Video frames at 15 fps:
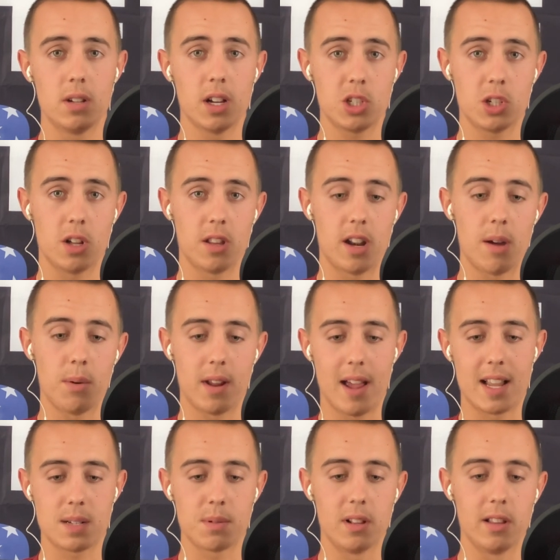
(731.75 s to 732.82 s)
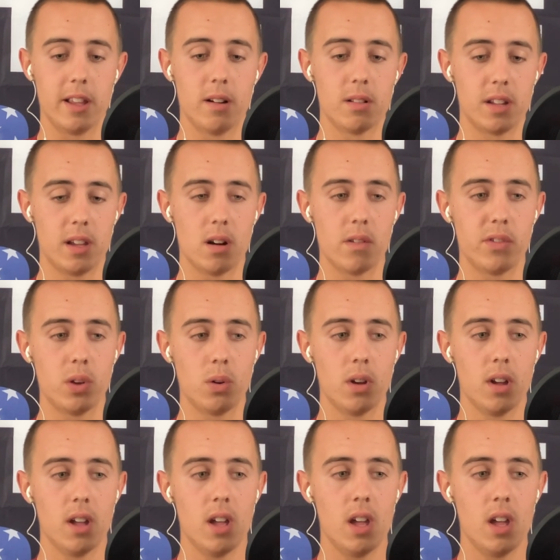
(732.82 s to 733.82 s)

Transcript: touched on that I want to ask about later in the interview.